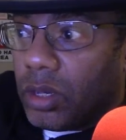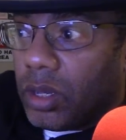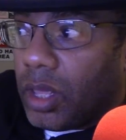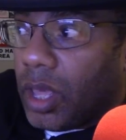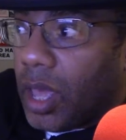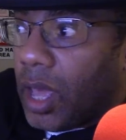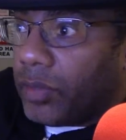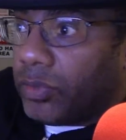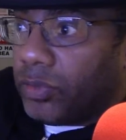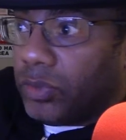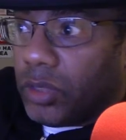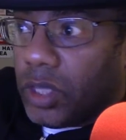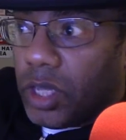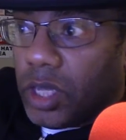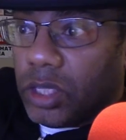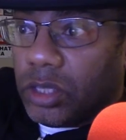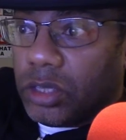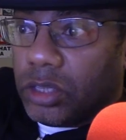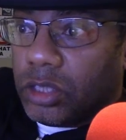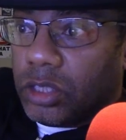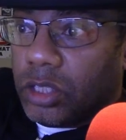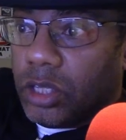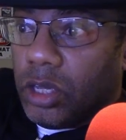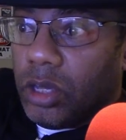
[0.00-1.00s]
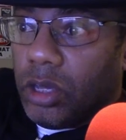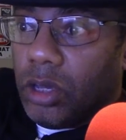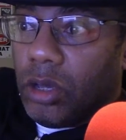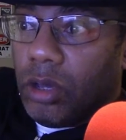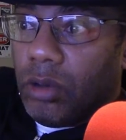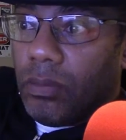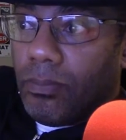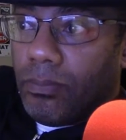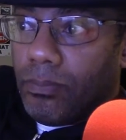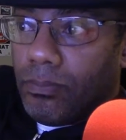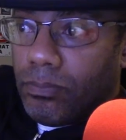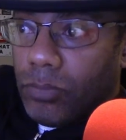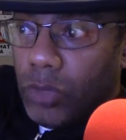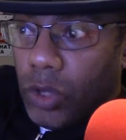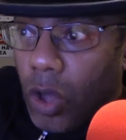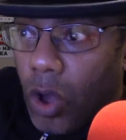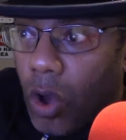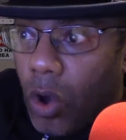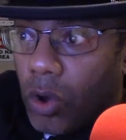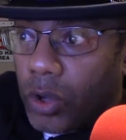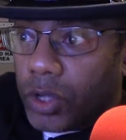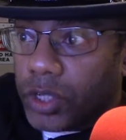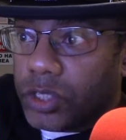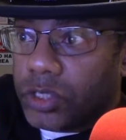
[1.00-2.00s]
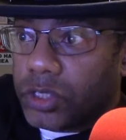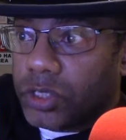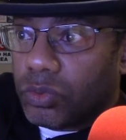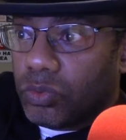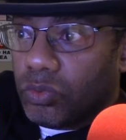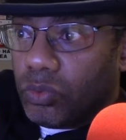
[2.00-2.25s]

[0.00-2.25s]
I think the longest